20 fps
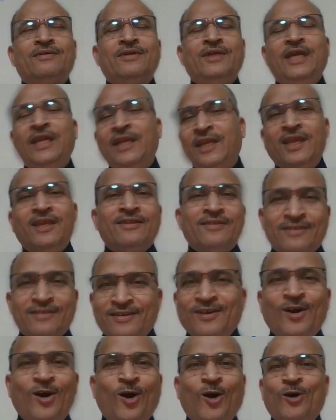
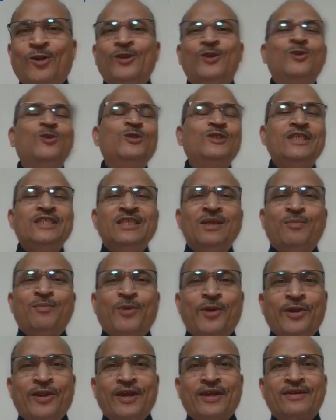eating or using the
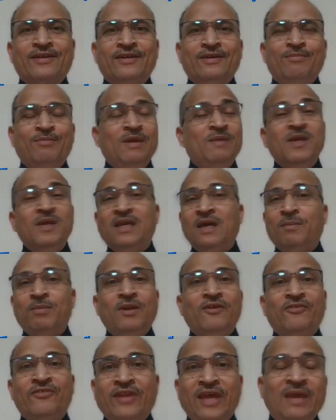product maybe a couple
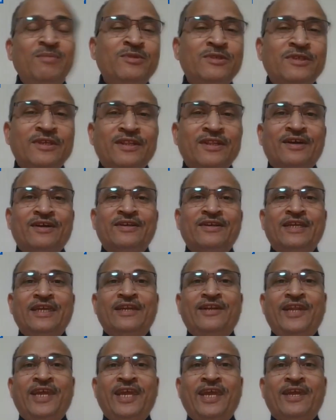of times in a
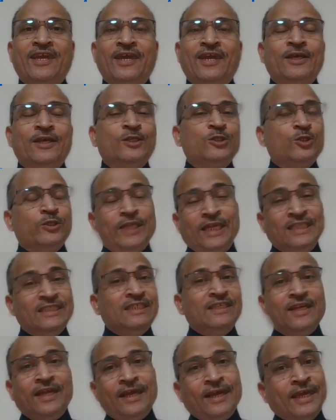day. So that's
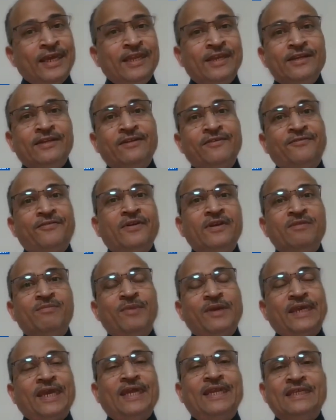again a different
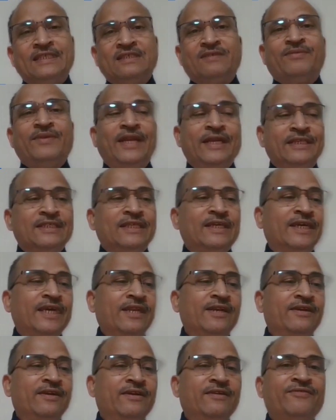mechanism. That is
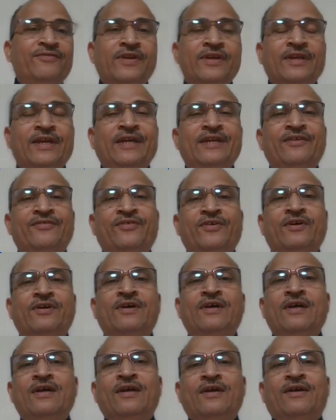again a different kind of
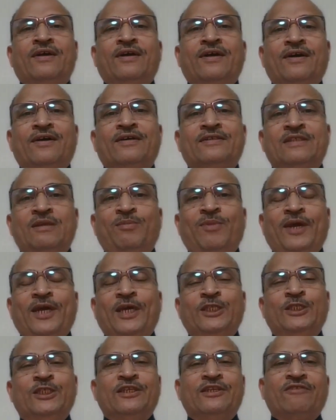a supply
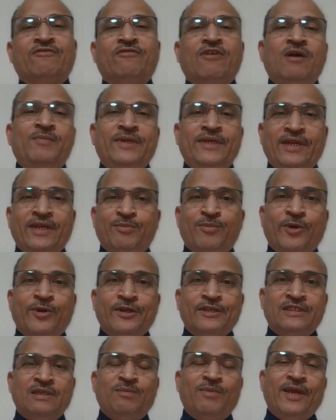chain requirement and
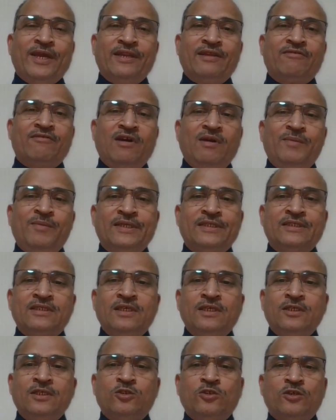product supply requirements.
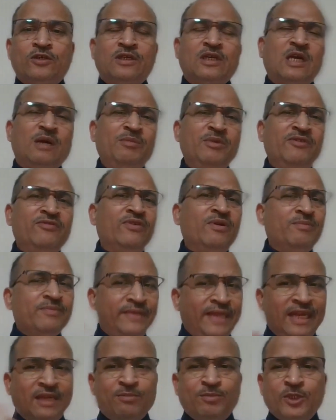So coming from
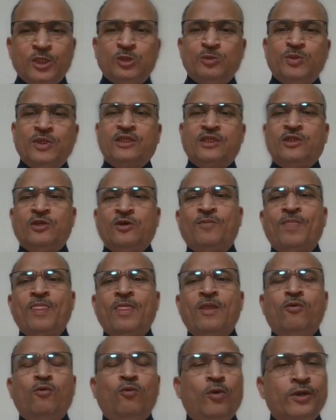that perspective,
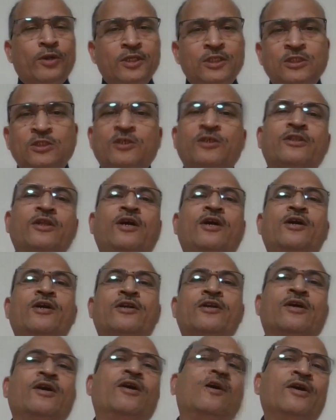what is your
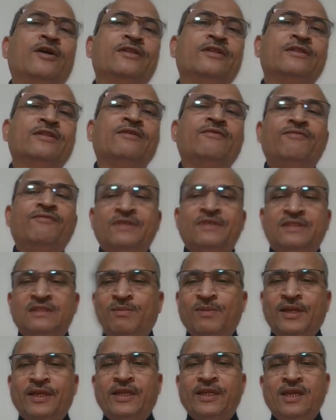thought on
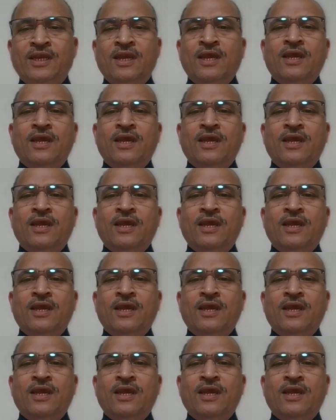visibility